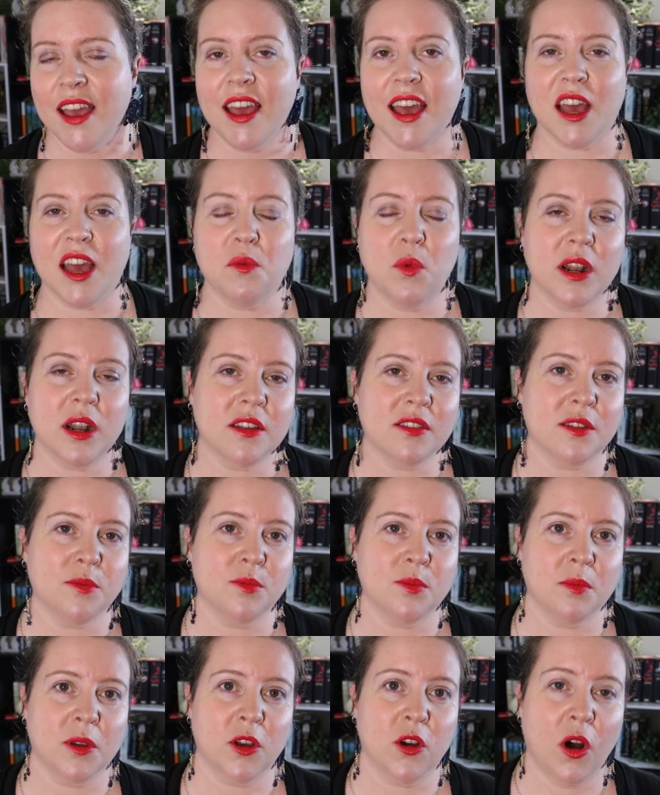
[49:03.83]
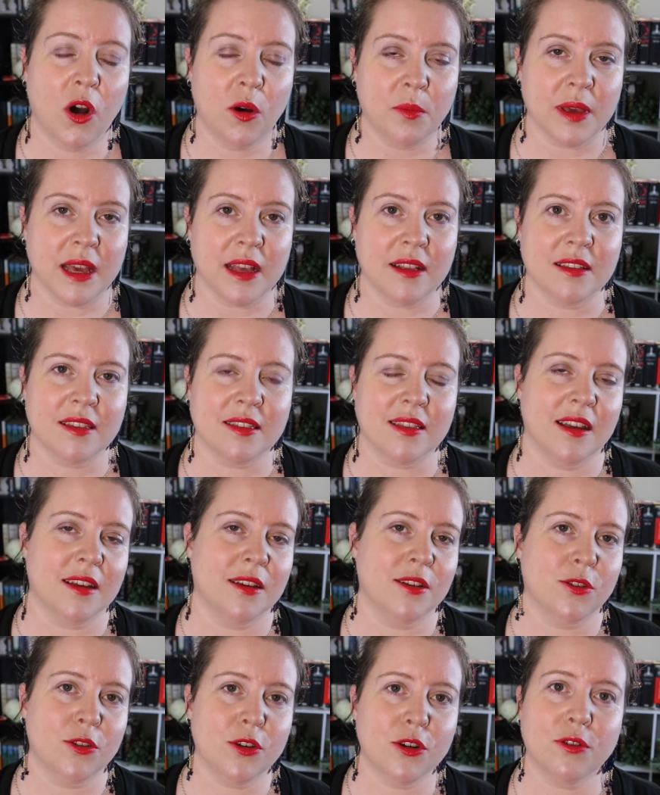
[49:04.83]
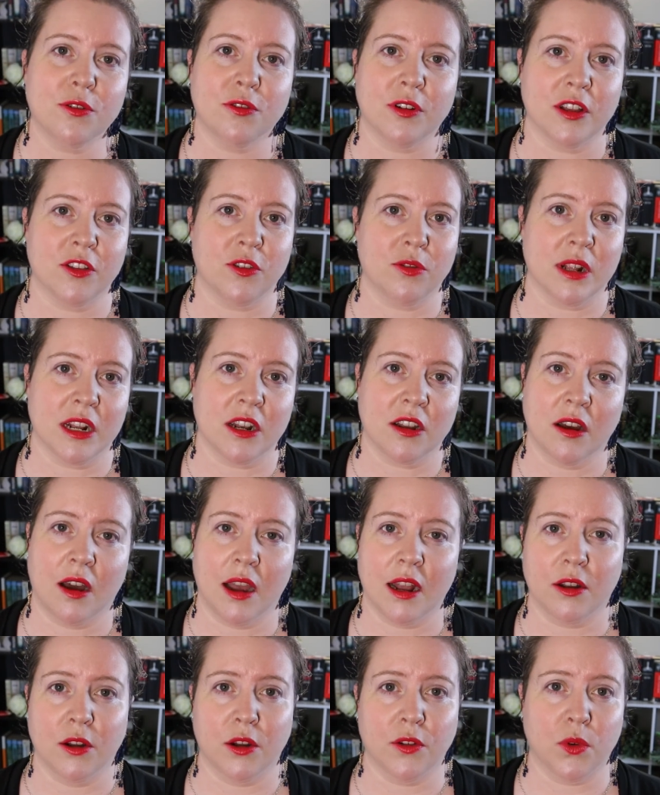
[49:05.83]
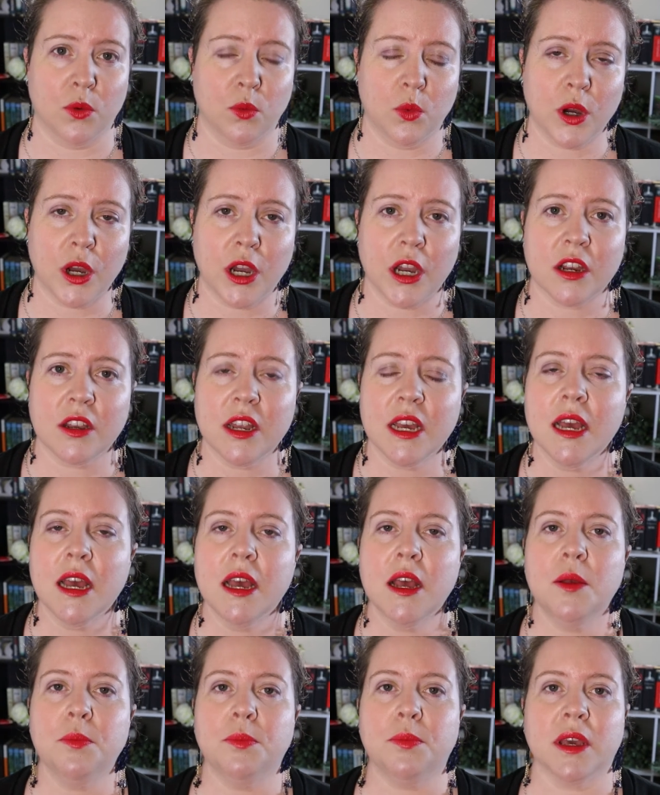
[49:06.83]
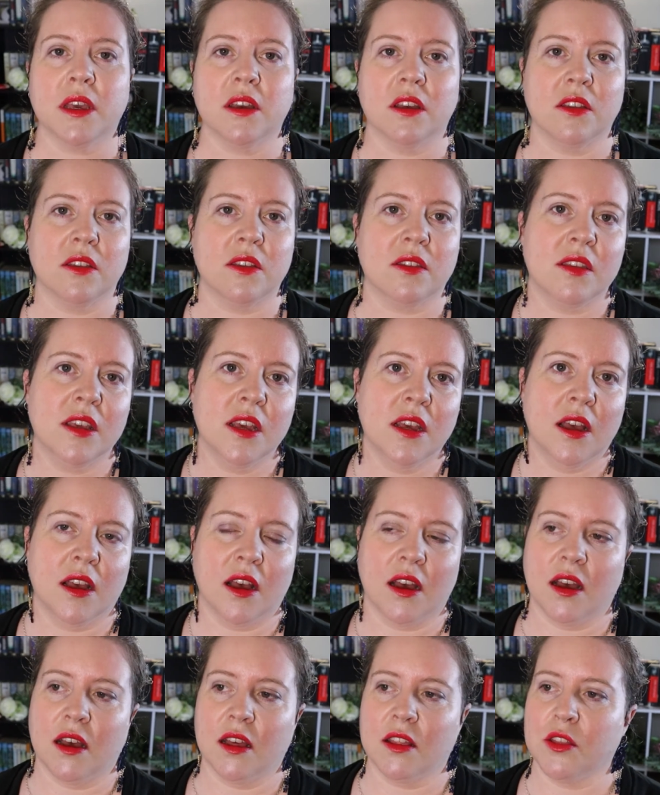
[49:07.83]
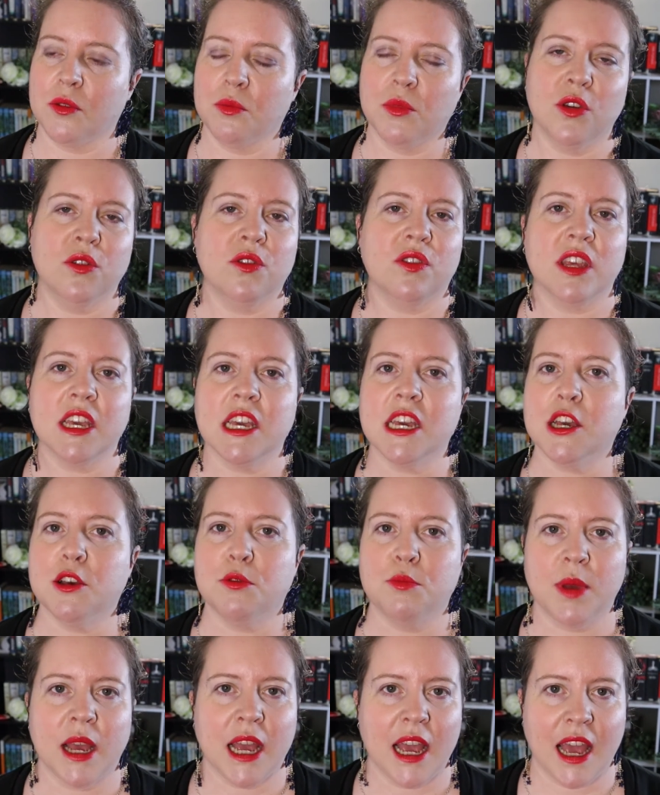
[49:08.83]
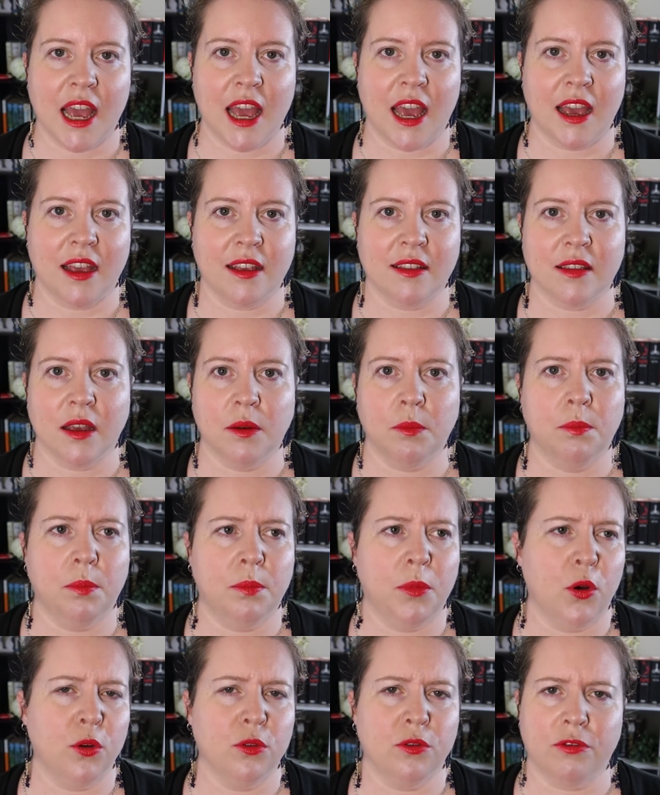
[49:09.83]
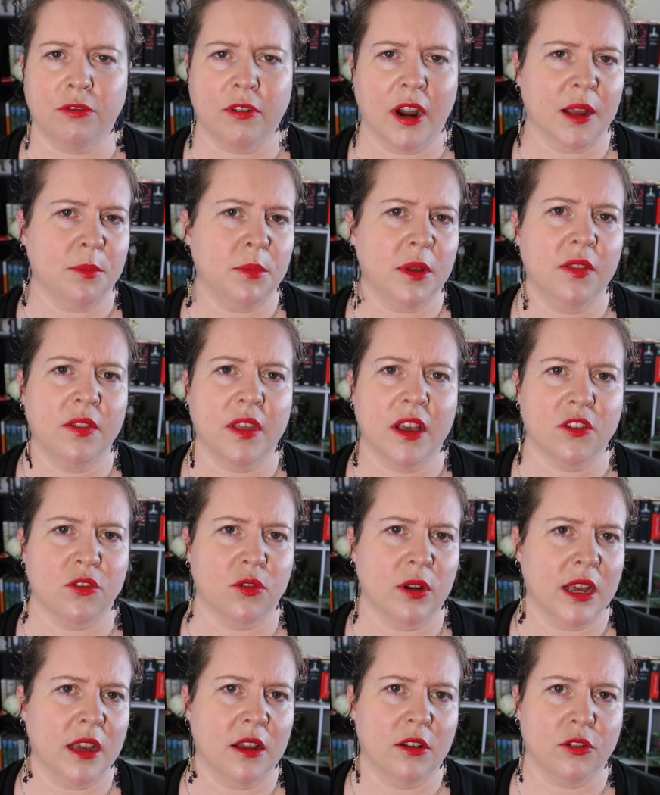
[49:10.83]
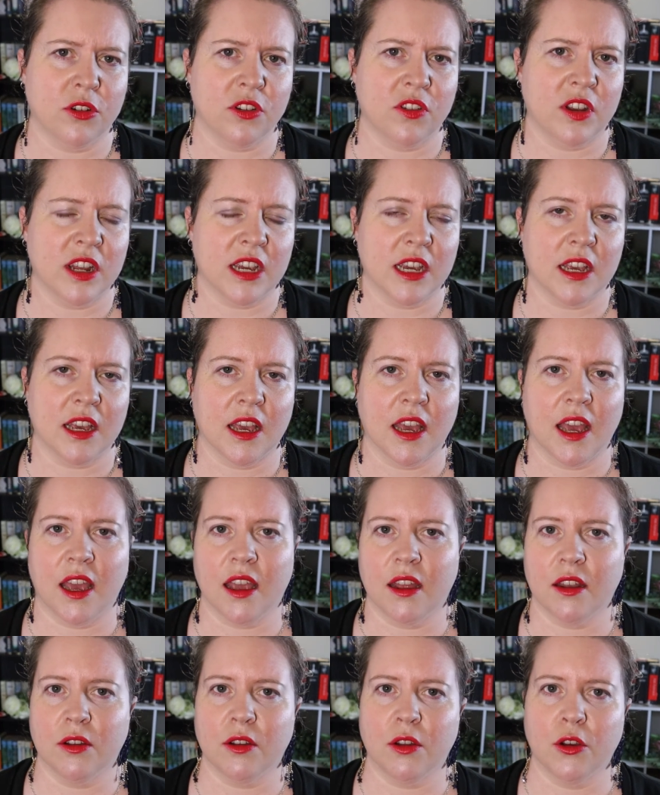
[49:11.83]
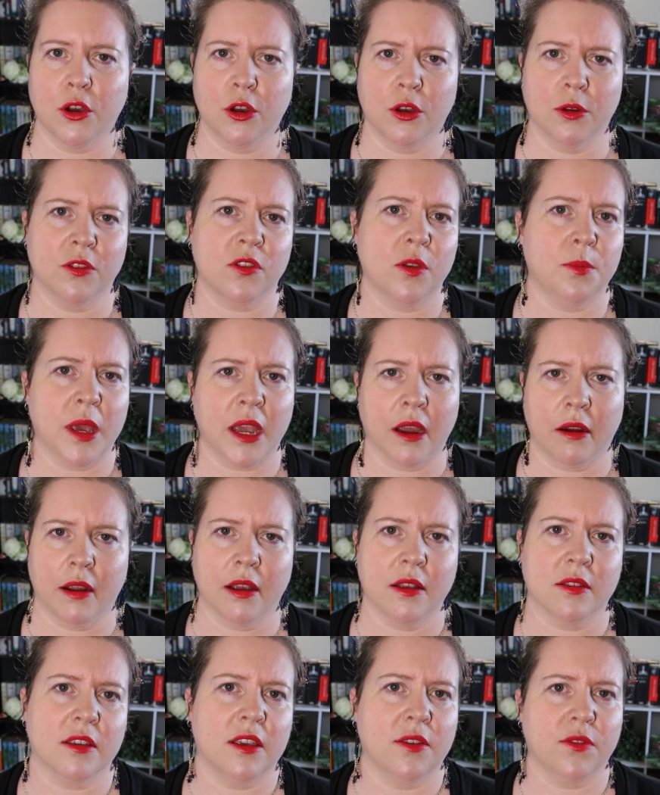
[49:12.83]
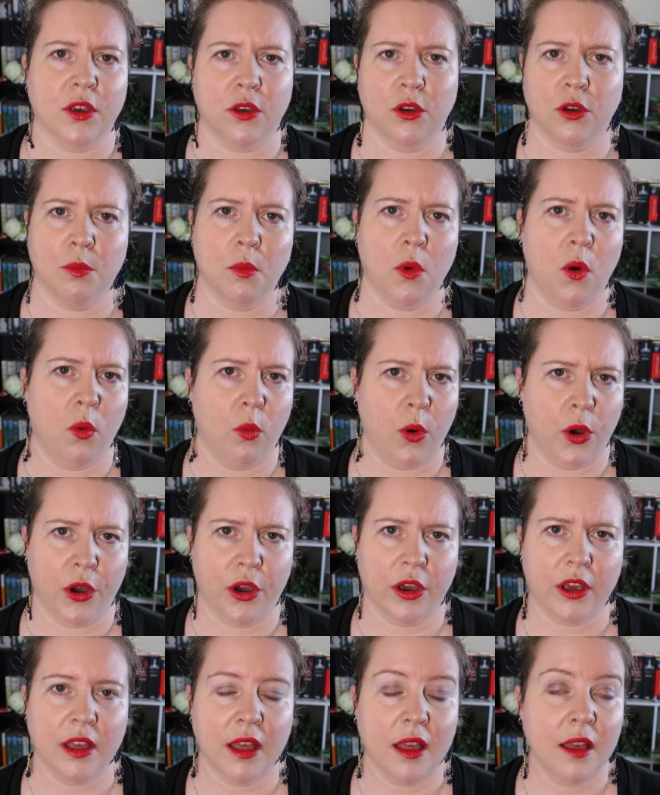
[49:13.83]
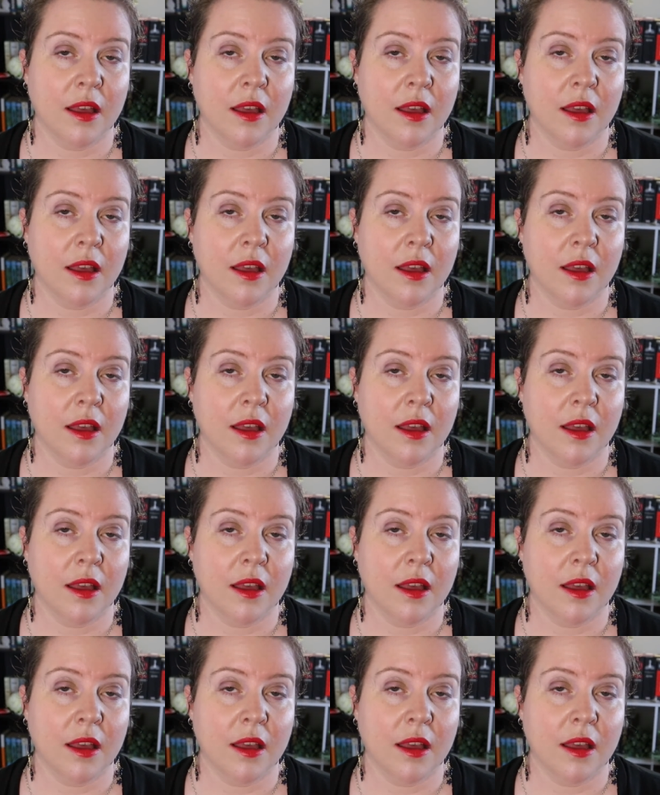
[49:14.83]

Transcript: And one of them comments that his girlfriend's really tired and overworked because the museum has a bone fragment that's really interesting and her superiors are giving her more work.